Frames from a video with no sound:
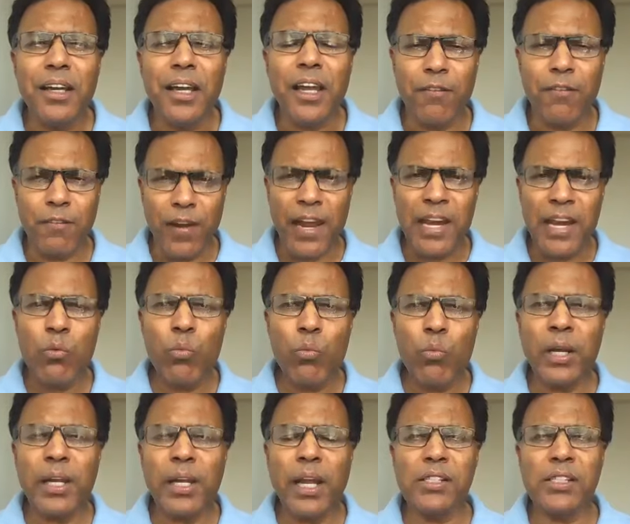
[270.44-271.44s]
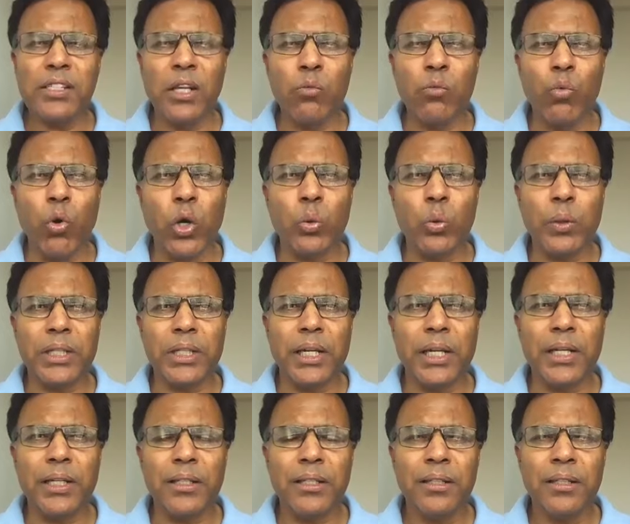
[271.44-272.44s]
if anyone gets involved with
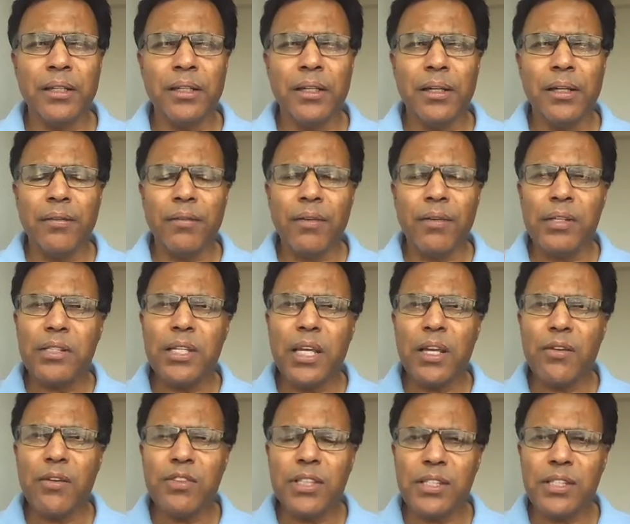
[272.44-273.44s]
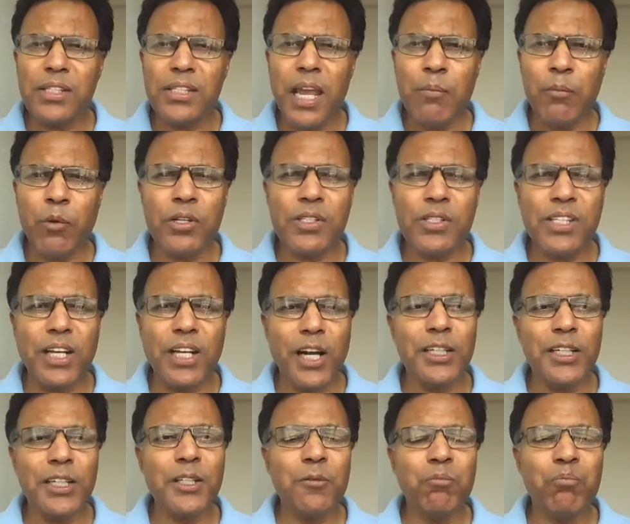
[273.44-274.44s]
it, receives the same
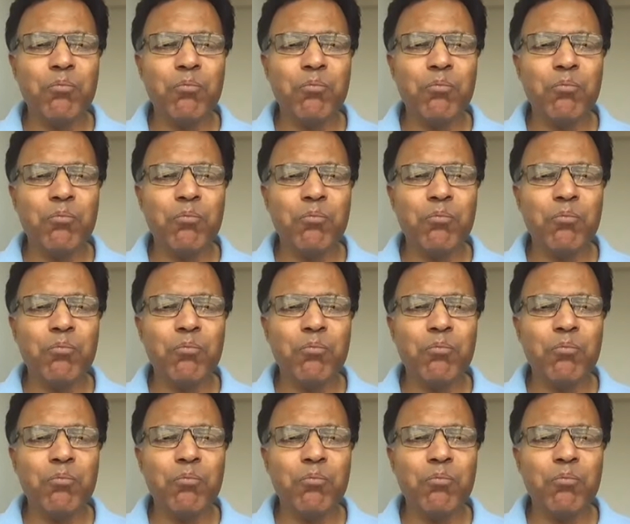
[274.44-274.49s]
result,